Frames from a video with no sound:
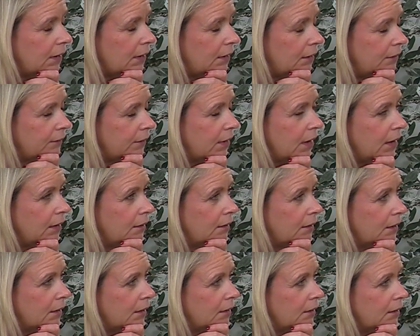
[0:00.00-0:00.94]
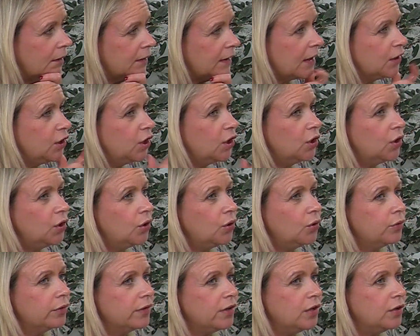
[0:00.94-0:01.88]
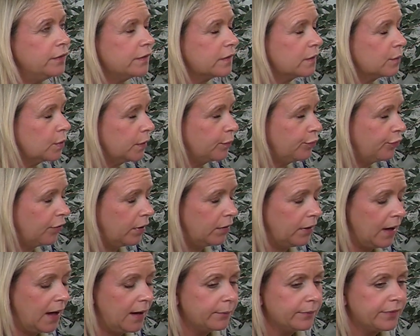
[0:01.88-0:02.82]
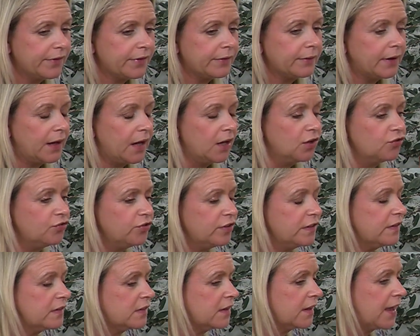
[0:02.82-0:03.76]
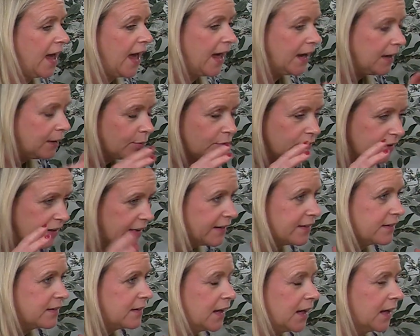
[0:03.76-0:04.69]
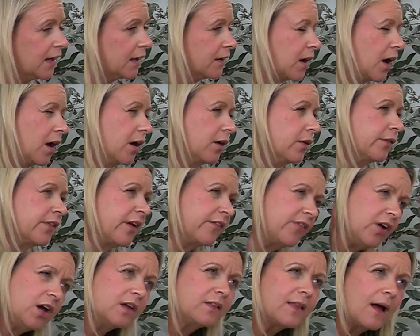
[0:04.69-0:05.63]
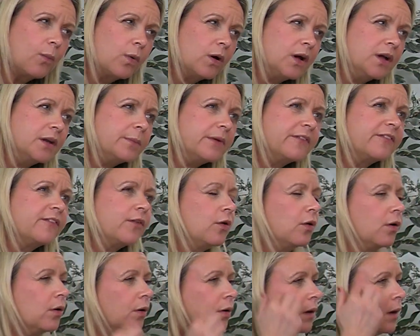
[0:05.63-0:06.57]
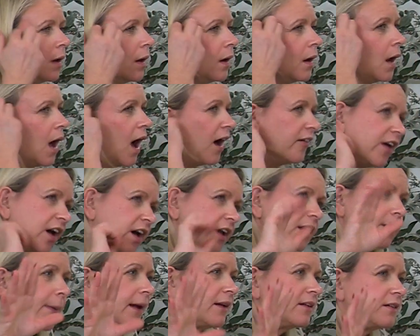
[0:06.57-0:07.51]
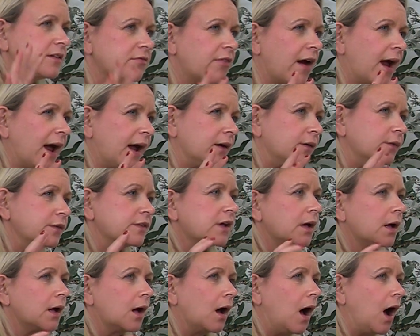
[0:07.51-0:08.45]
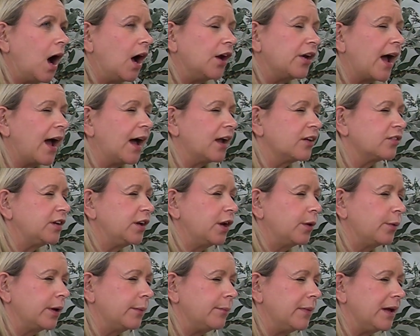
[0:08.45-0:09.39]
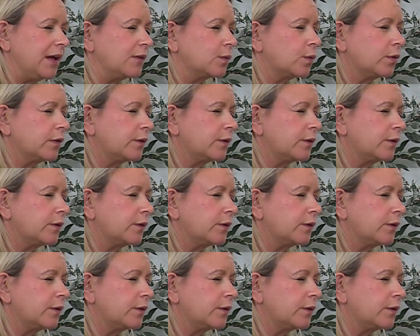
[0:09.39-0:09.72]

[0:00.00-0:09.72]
Yeah. Now, you use the word prolapse, and just so that anybody listening goes, I've heard that word before, I've heard it bandied around, I don't actually know what it means.